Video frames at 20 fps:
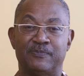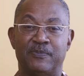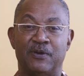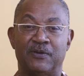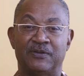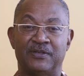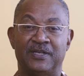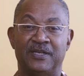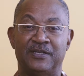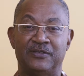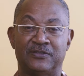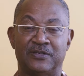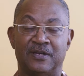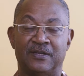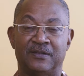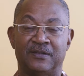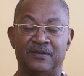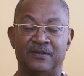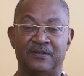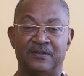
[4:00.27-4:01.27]
spoken to each
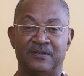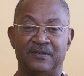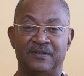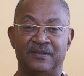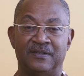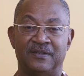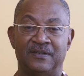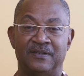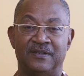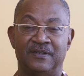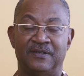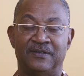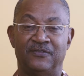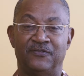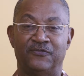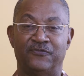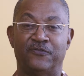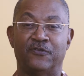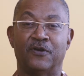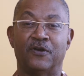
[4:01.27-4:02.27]
other
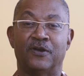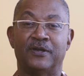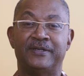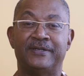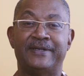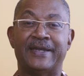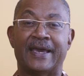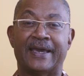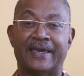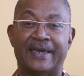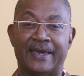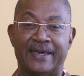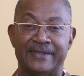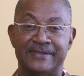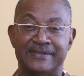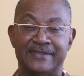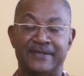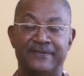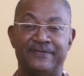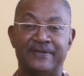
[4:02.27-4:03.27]
for
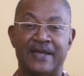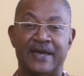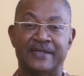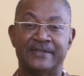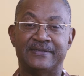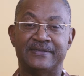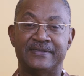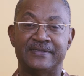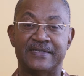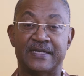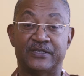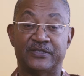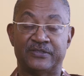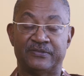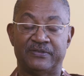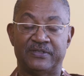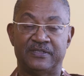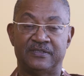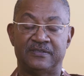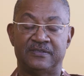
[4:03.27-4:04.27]
decades, if not
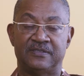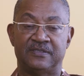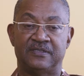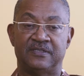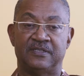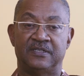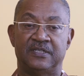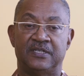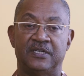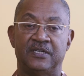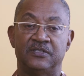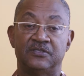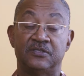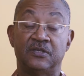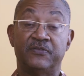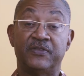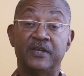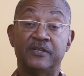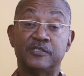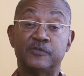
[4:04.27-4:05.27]
centuries.
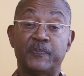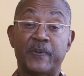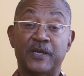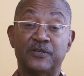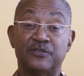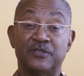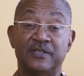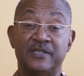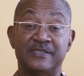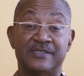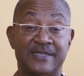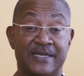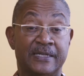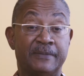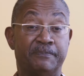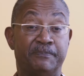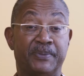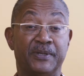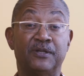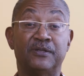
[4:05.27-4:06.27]
So they're specialists
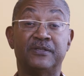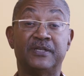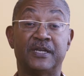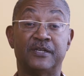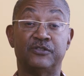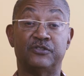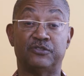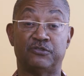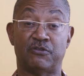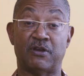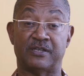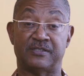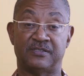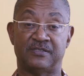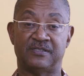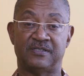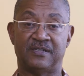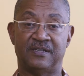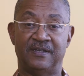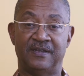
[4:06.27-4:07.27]
in building
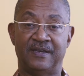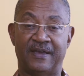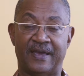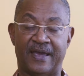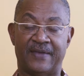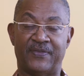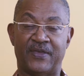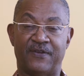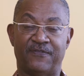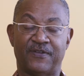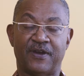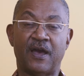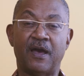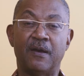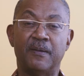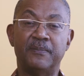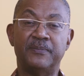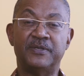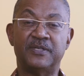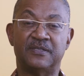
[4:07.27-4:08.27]
trust, and they've
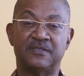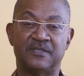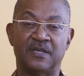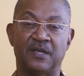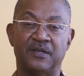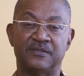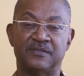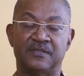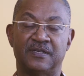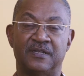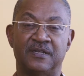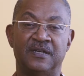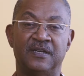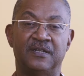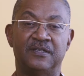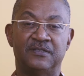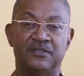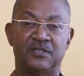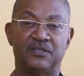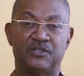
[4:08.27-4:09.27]
come to Tulsa
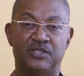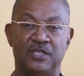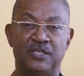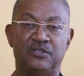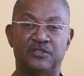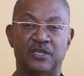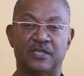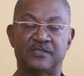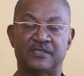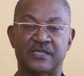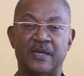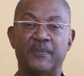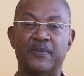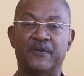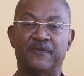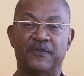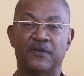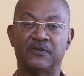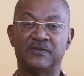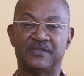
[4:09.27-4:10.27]
to teach us some
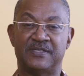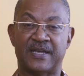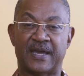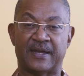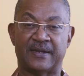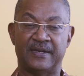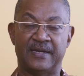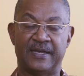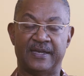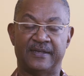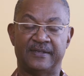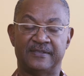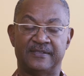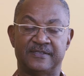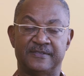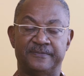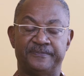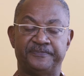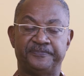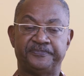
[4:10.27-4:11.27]
of those
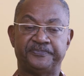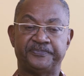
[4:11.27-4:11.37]
techniques.